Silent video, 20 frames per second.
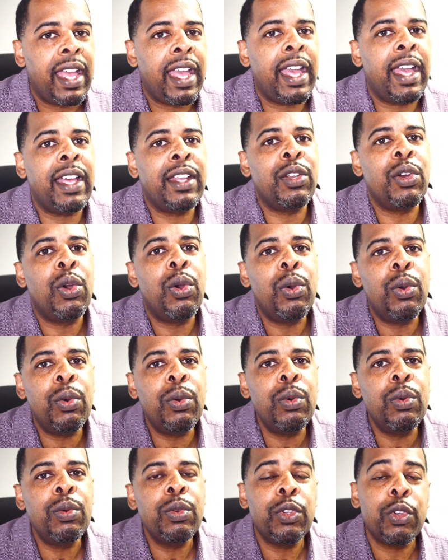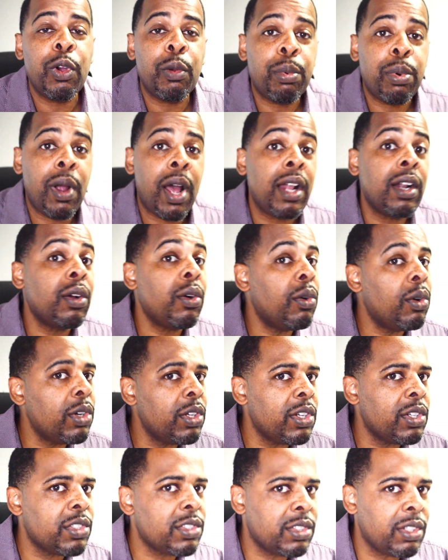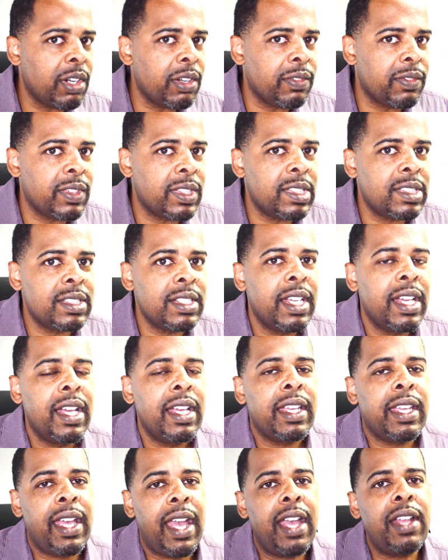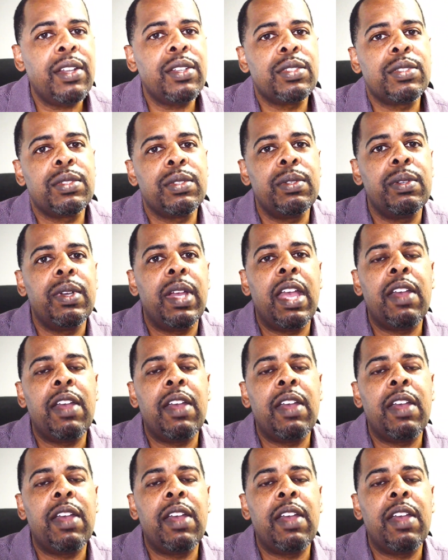and who your product or your service caters to.